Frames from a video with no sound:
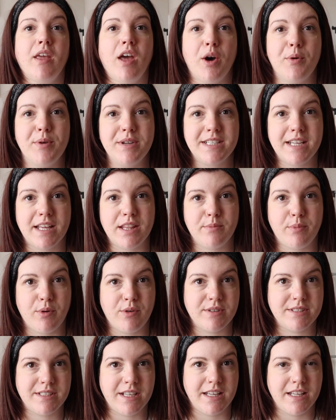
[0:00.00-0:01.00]
I went to get the
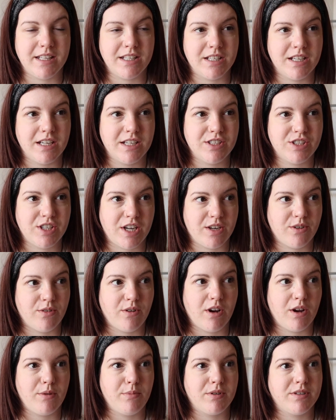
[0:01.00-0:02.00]
box in
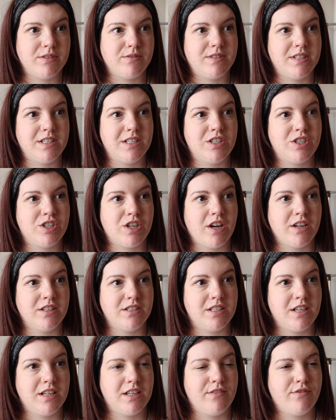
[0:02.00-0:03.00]
January because it was
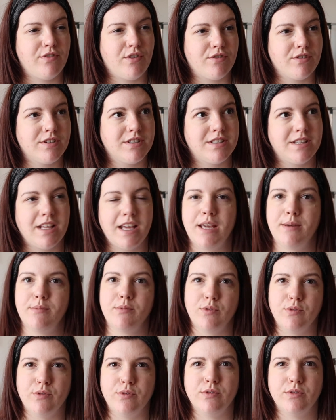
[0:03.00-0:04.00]
Enchanted Forest theme
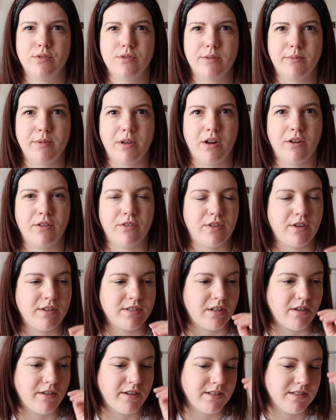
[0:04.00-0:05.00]
or something along those
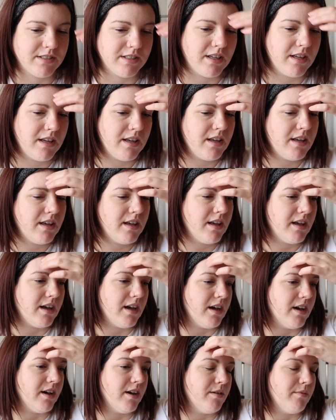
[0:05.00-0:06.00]
lines.
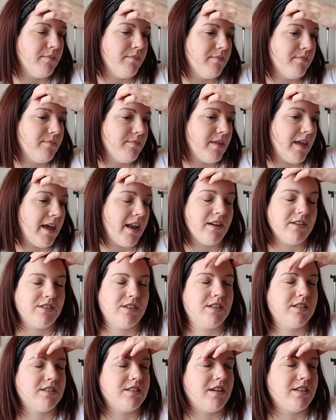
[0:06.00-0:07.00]
And I
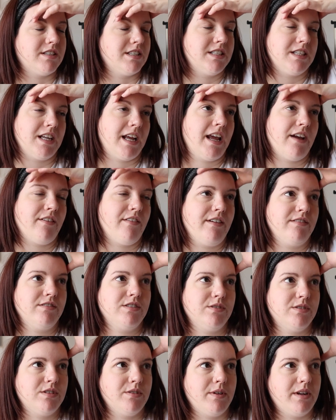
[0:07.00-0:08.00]
just didn't get around
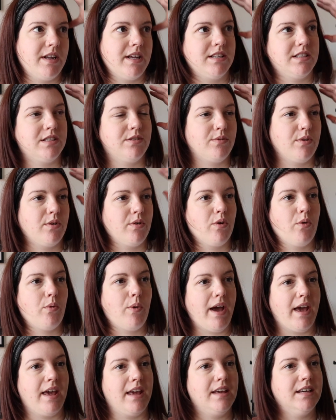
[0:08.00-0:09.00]
to doing it until we were
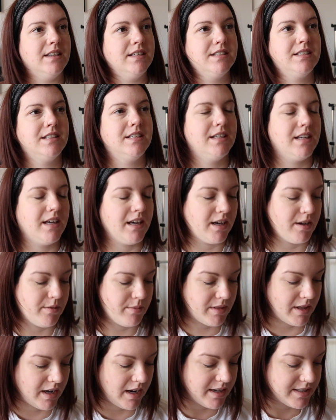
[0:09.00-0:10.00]
away
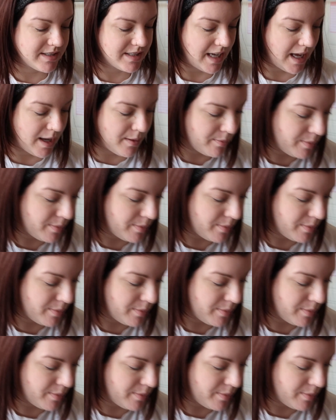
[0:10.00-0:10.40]
on the last day.